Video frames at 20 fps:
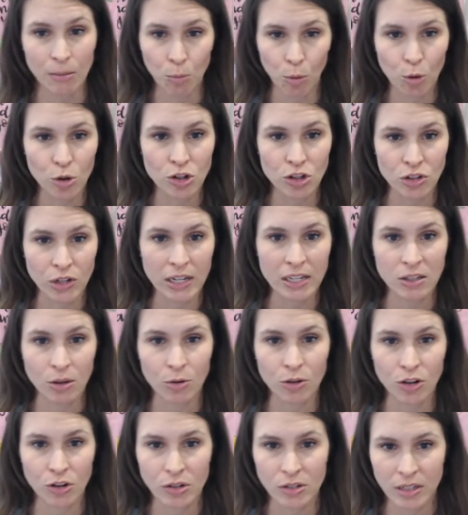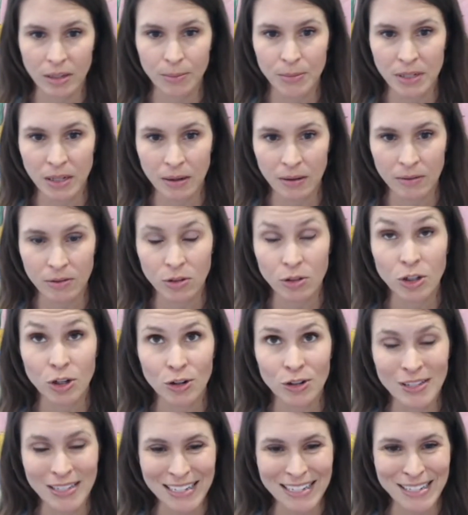more stress on your
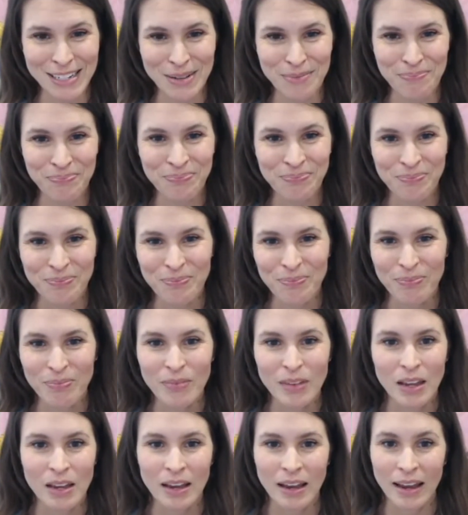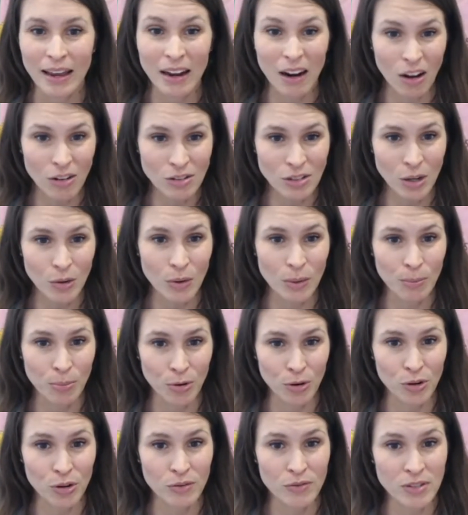system. It
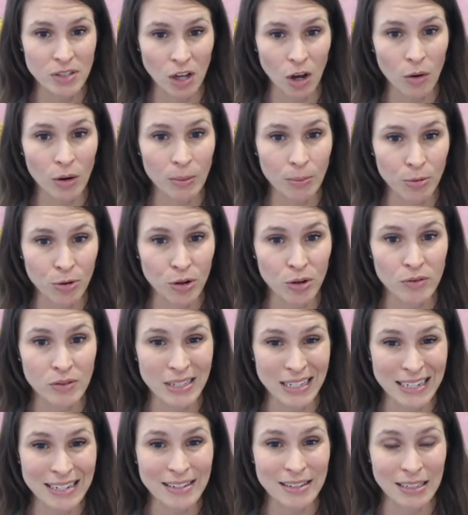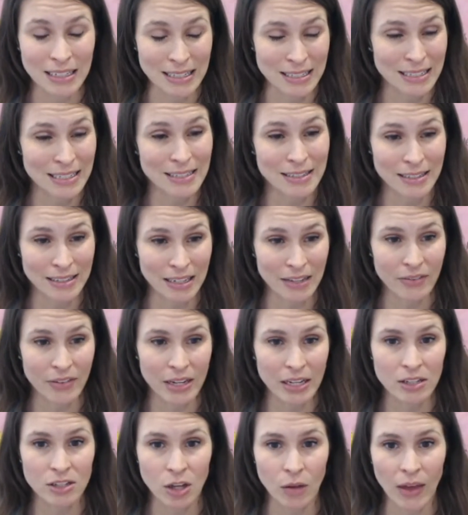also salt improves insulin
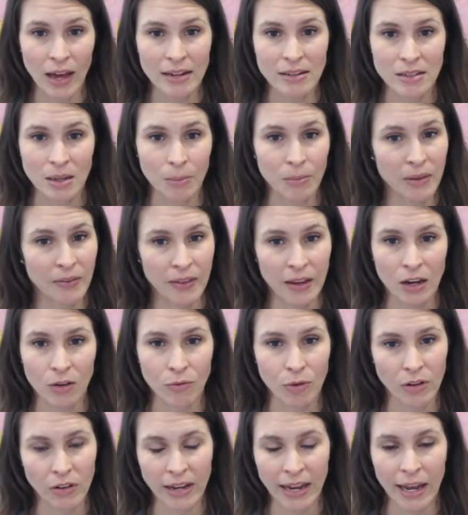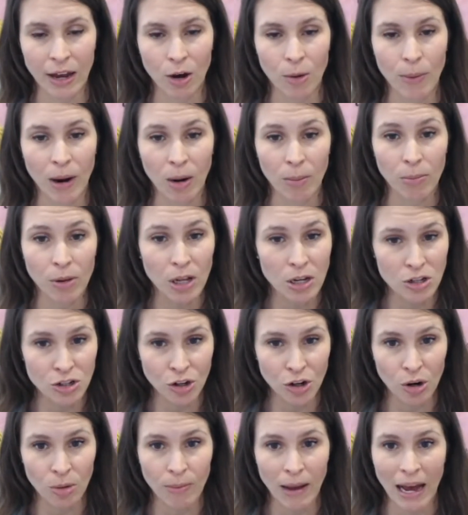sensitivity. So that's something that can really help our blood
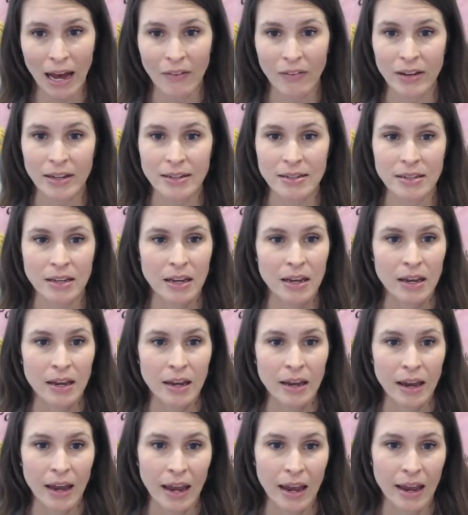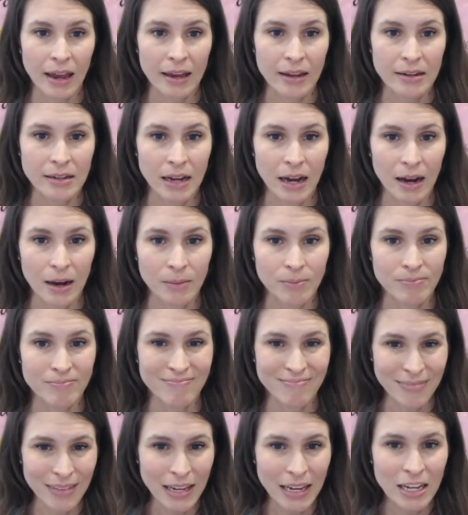sugar balance. And
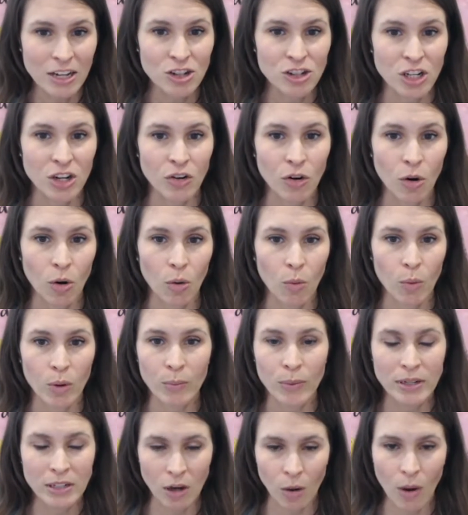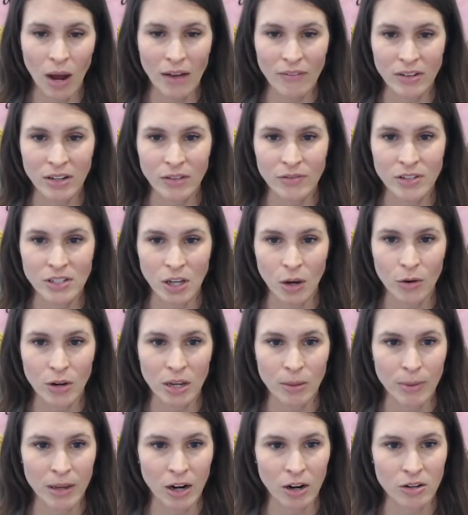in general, when we don't have enough
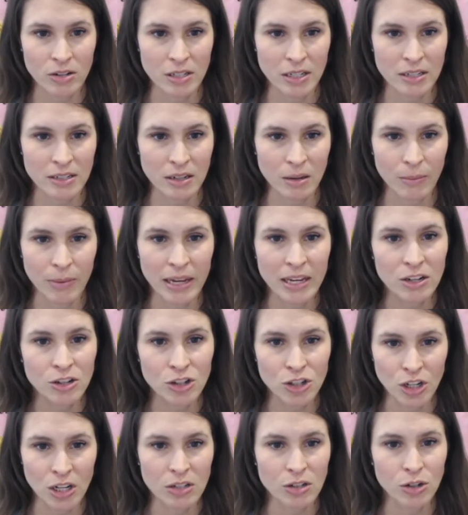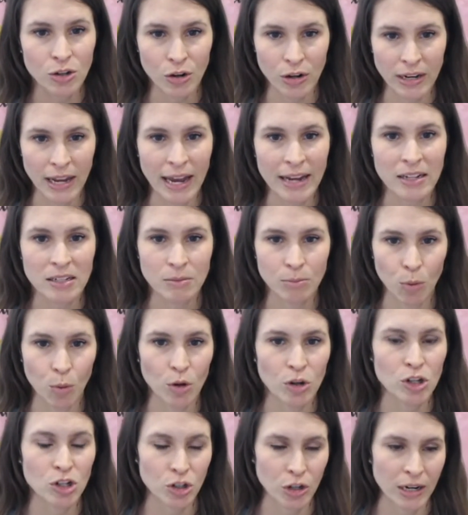sodium in our system, it just creates
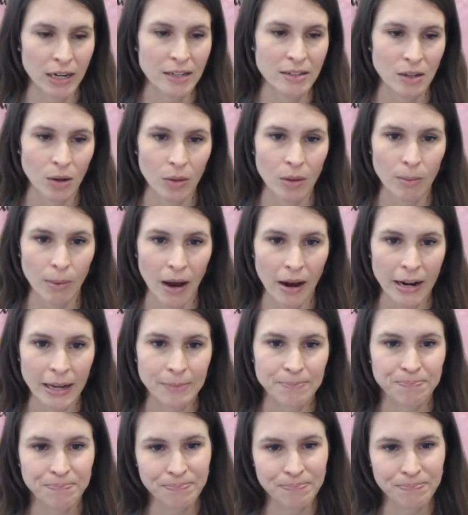more stress on the body.